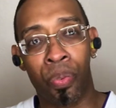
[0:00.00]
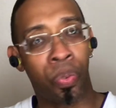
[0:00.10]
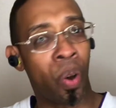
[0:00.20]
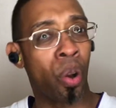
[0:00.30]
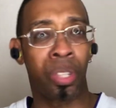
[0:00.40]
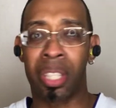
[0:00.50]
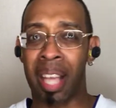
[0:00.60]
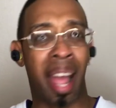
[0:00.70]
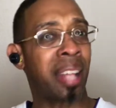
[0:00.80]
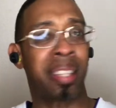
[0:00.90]
first
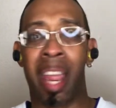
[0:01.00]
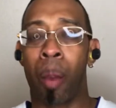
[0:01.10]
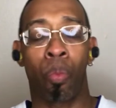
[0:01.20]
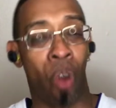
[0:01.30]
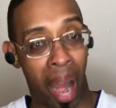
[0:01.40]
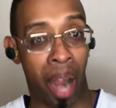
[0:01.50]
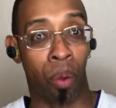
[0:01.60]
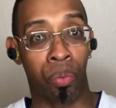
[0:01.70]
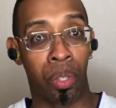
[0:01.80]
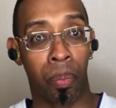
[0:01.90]
goddamn
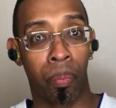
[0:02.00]
round,